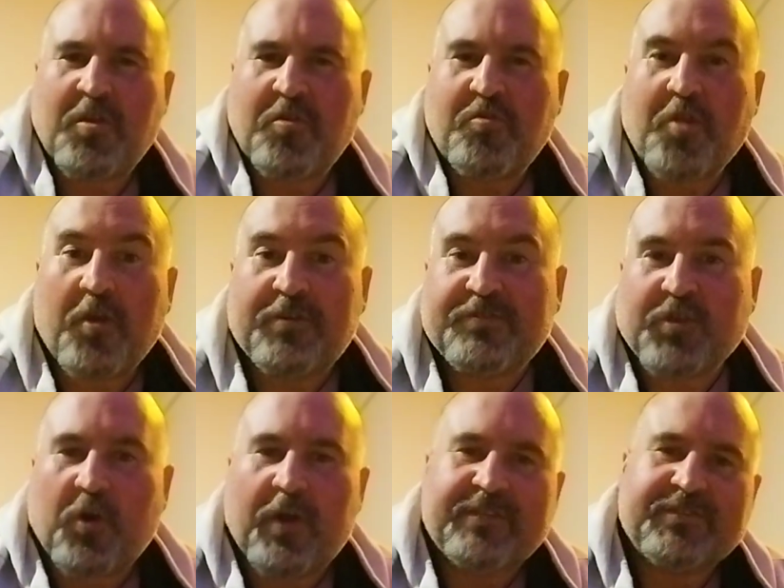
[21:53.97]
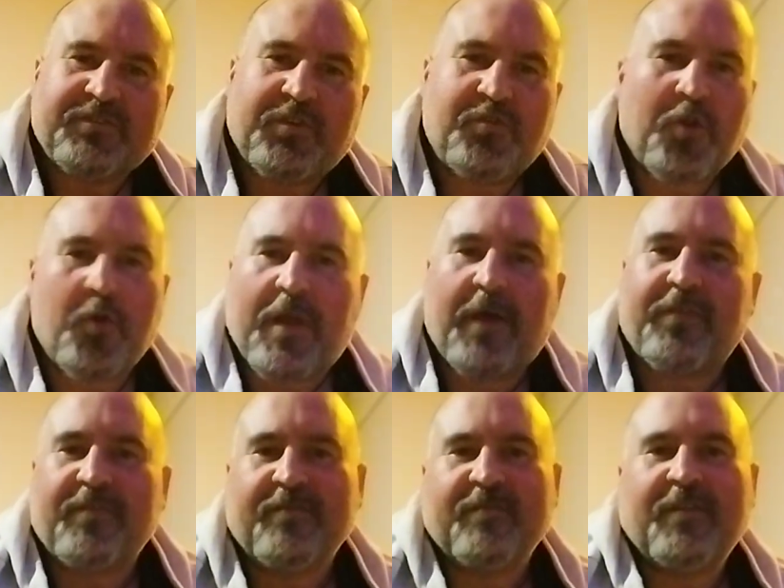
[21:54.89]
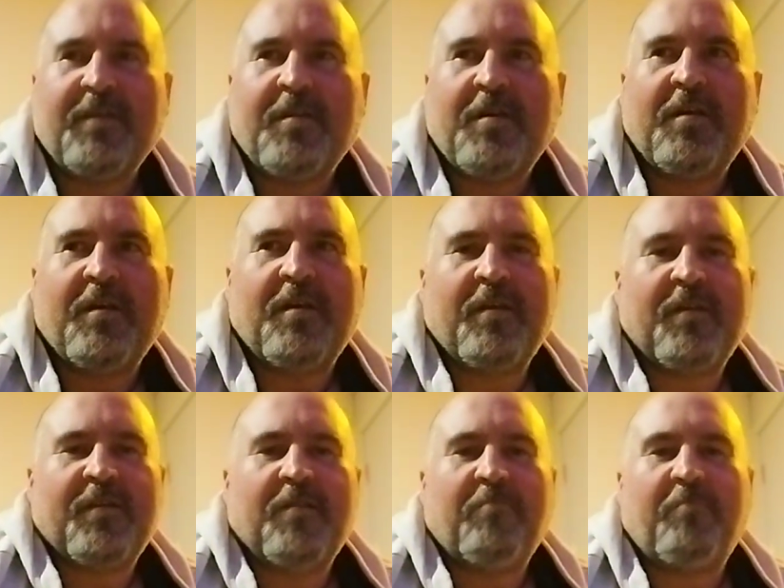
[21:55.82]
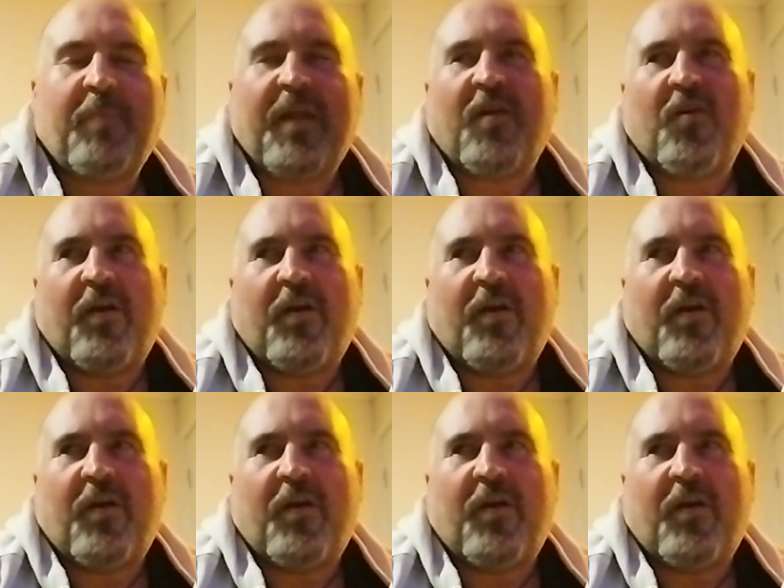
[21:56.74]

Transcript: No designs, no nothing, but